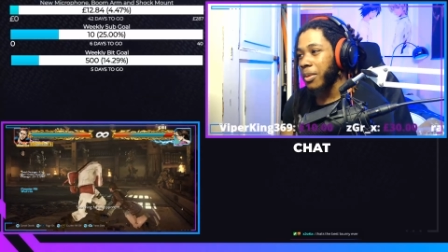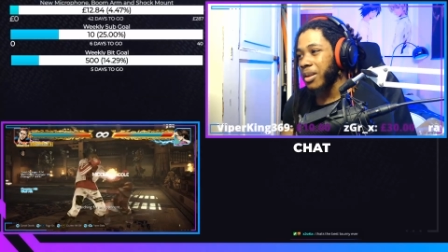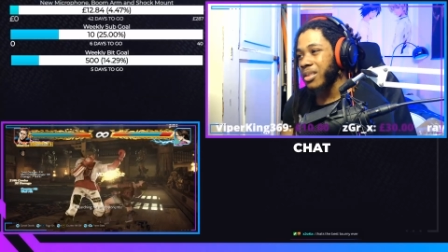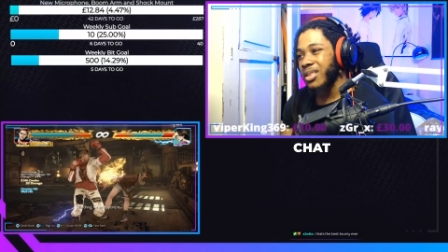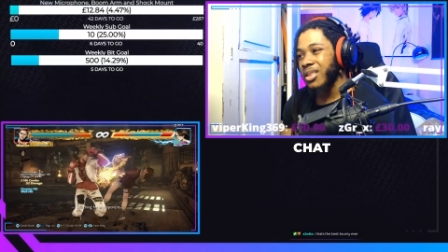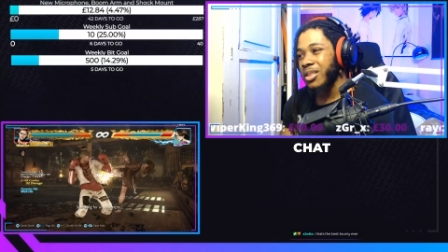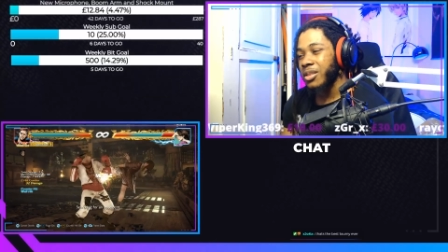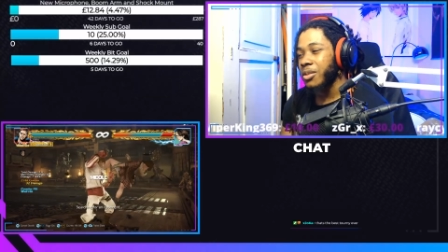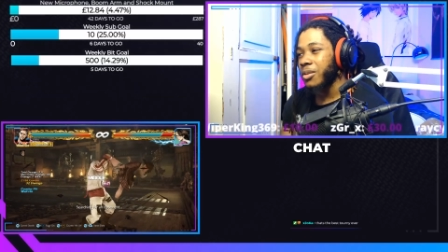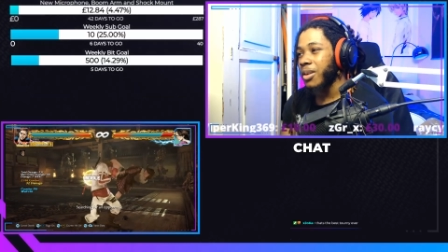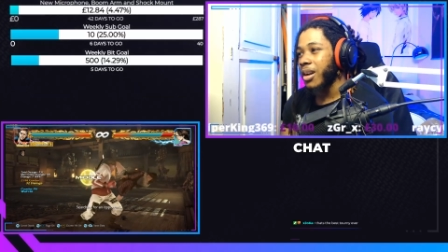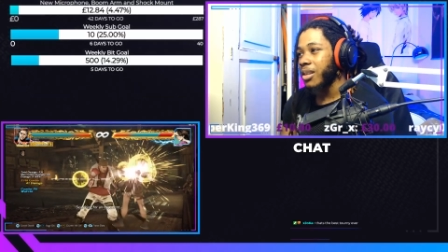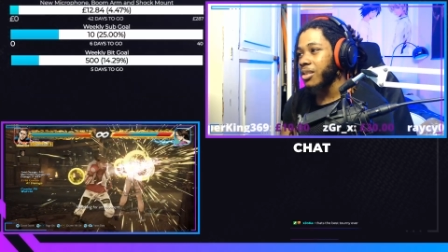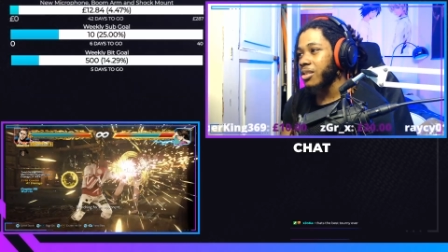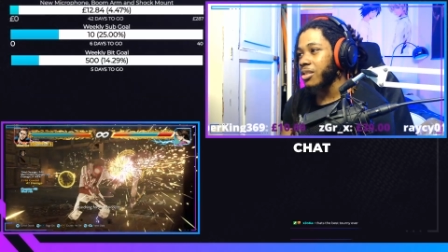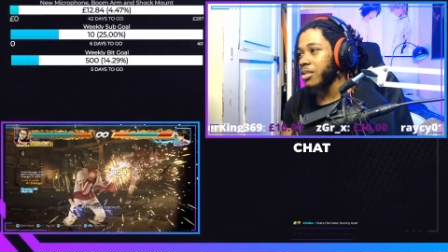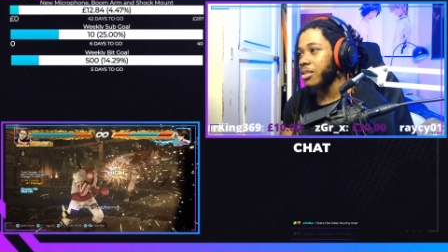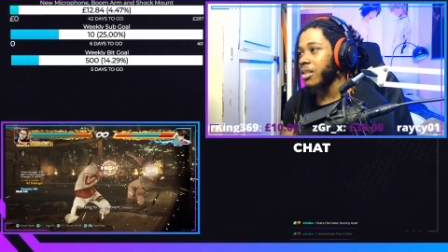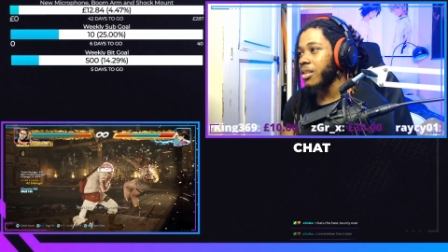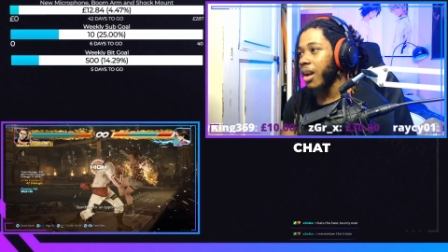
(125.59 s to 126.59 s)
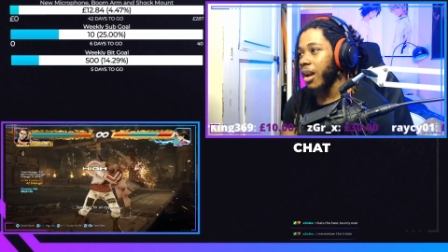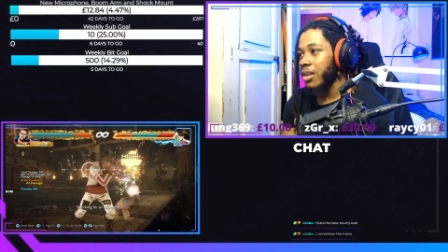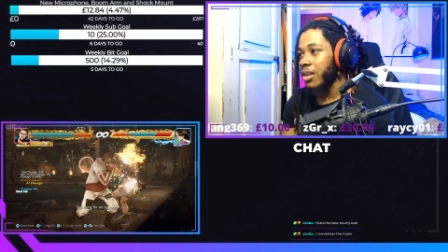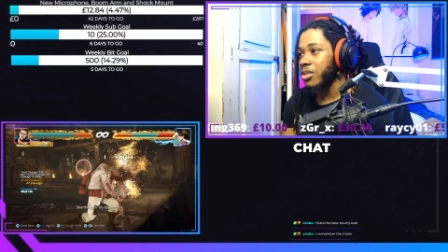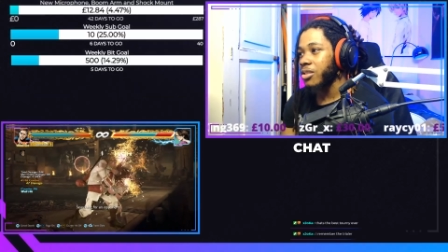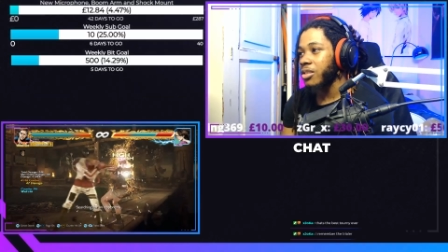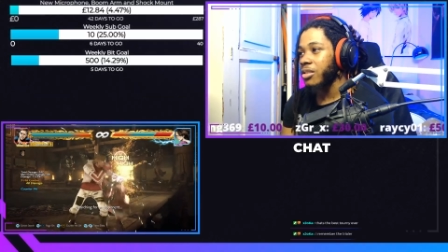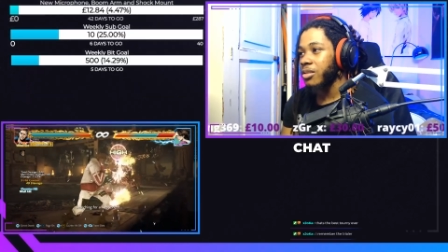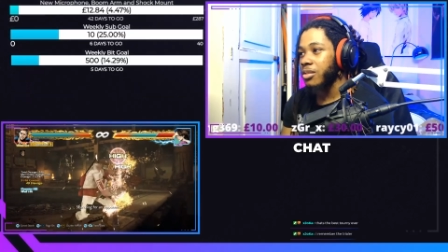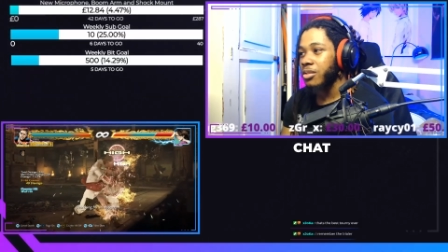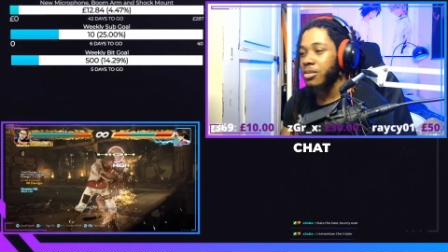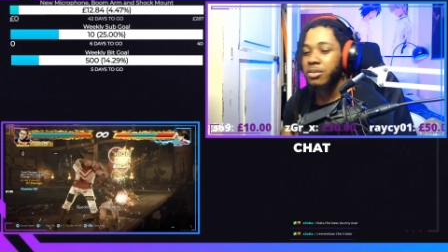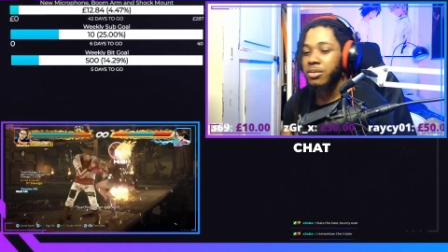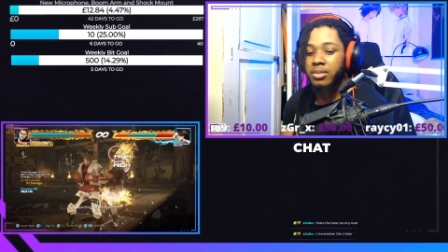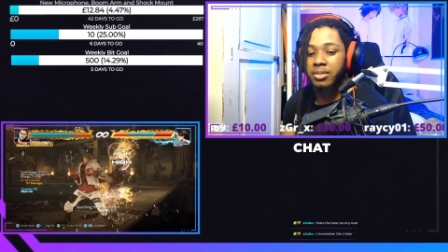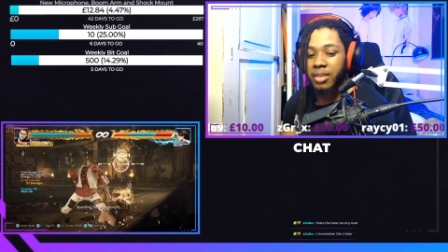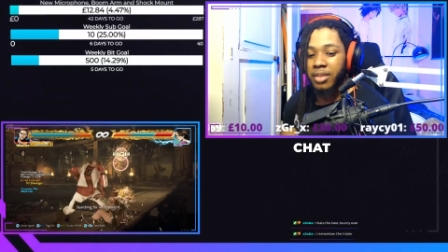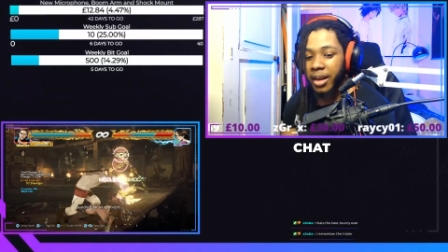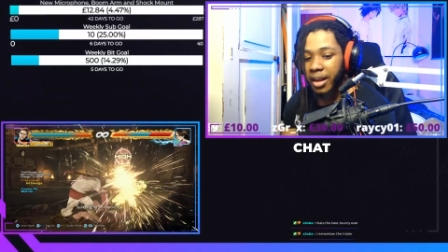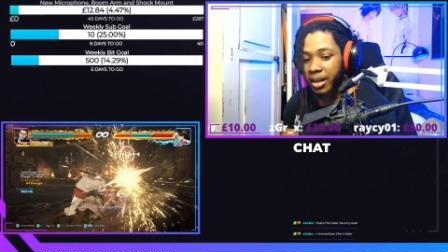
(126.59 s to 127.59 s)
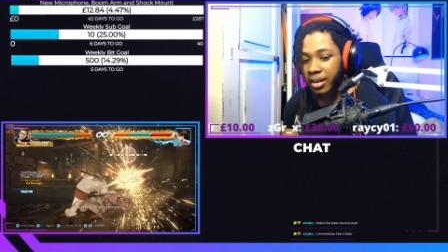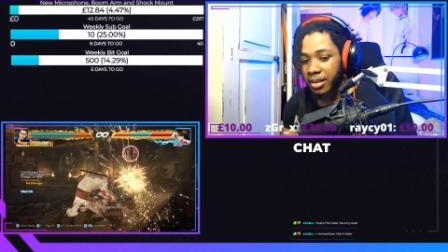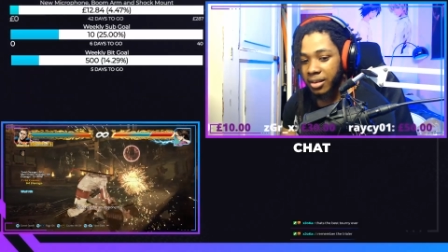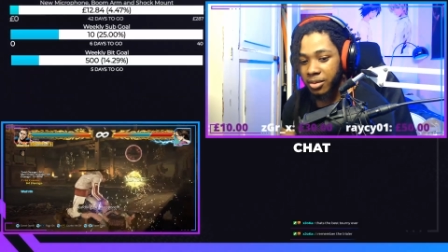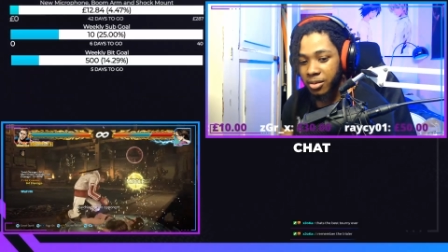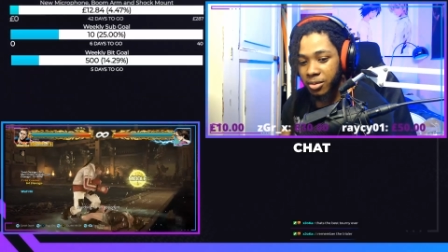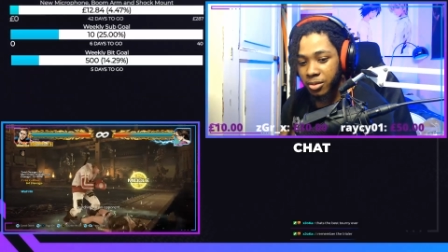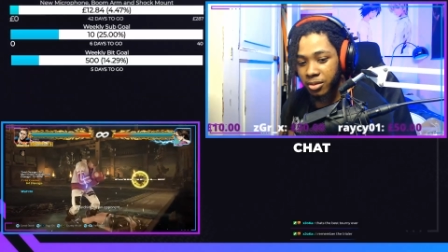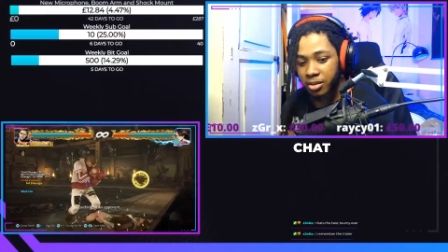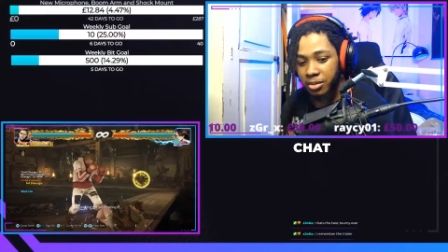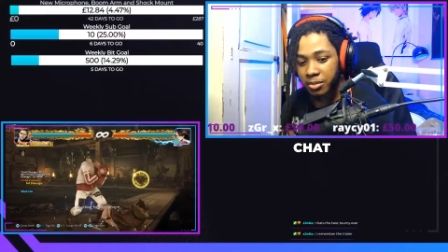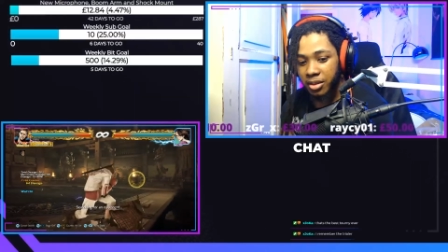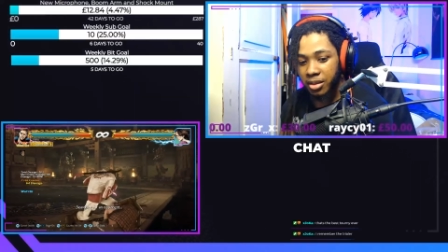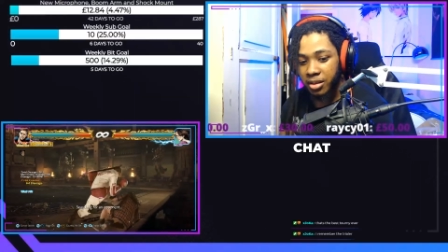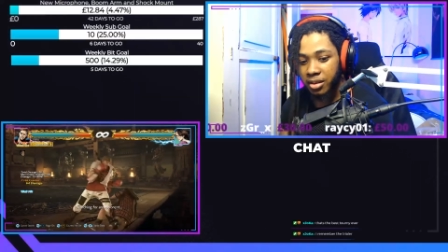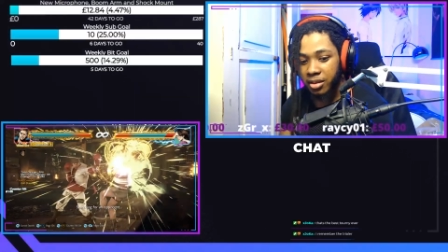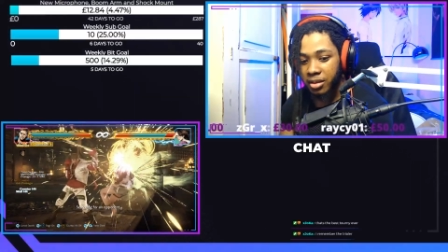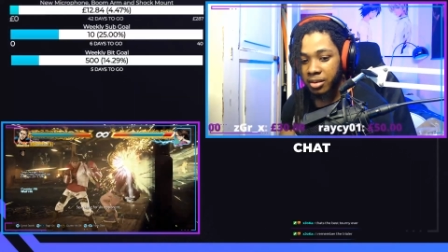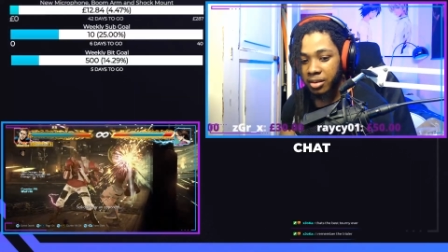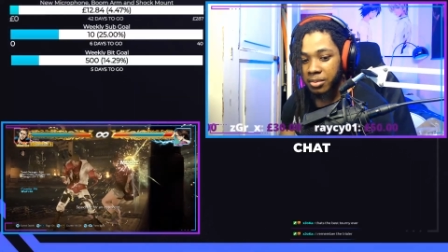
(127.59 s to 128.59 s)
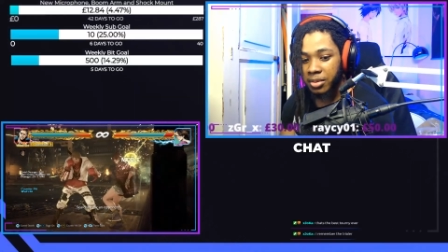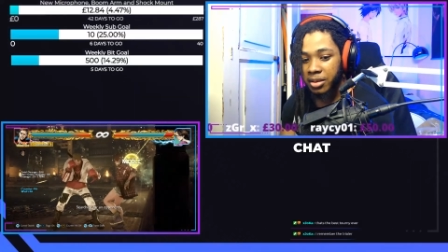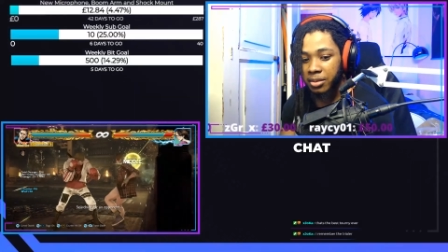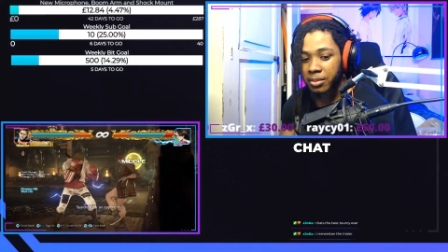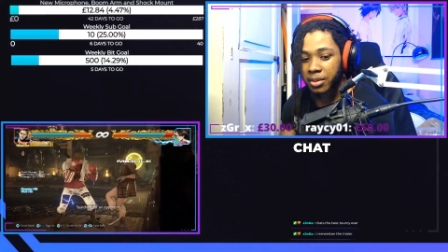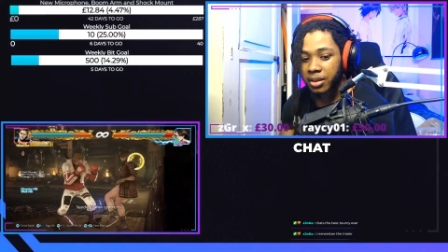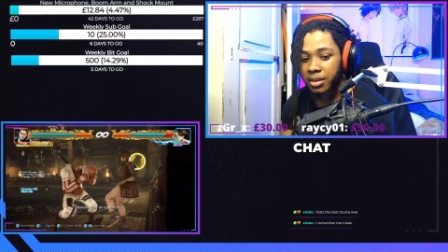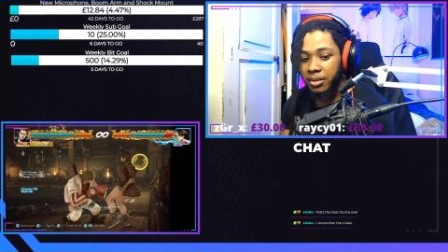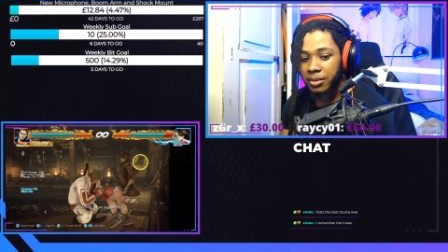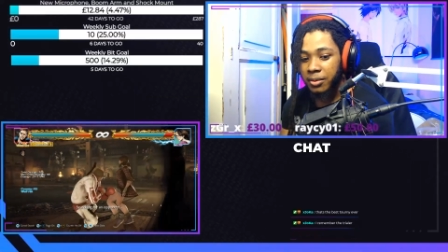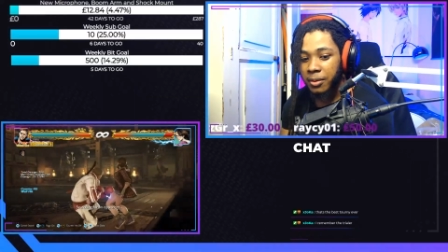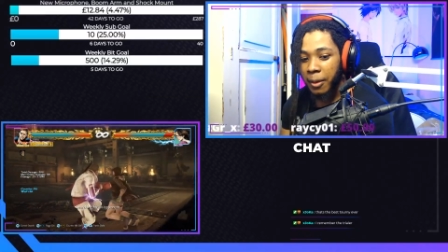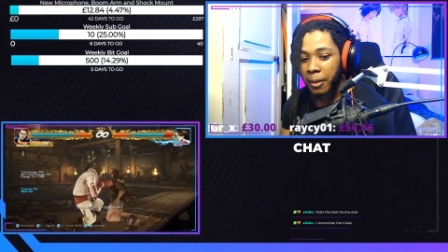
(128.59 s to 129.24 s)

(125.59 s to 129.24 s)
i was like you know i should i should do all right this tournament you know big man